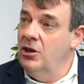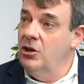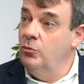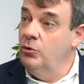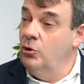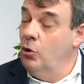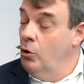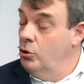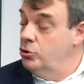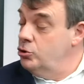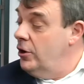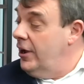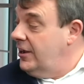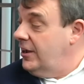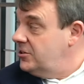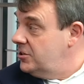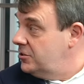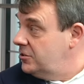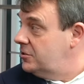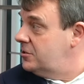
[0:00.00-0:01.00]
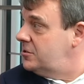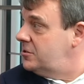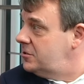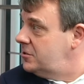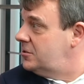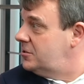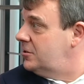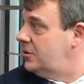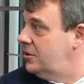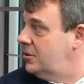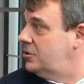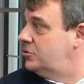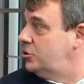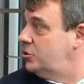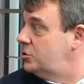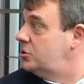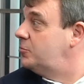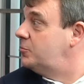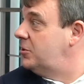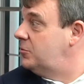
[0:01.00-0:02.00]
We also exited it
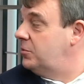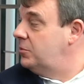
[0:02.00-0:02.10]
just a bit